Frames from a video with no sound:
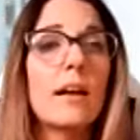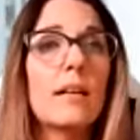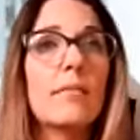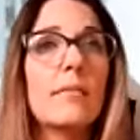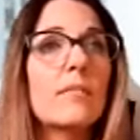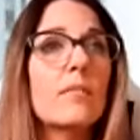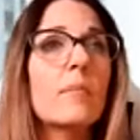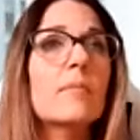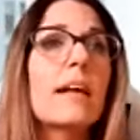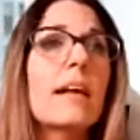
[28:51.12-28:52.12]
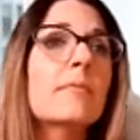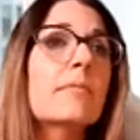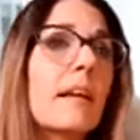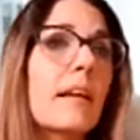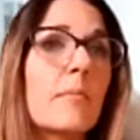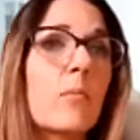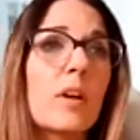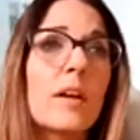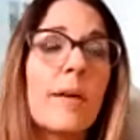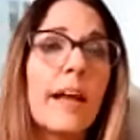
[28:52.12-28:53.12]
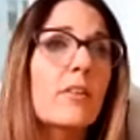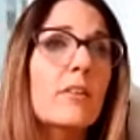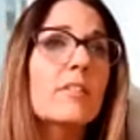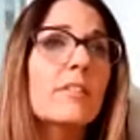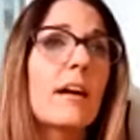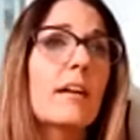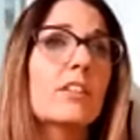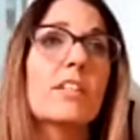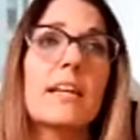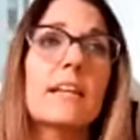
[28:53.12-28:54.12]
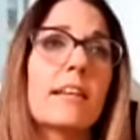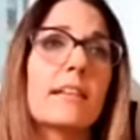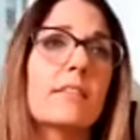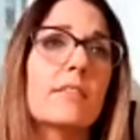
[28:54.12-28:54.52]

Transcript: sometimes motivators changes.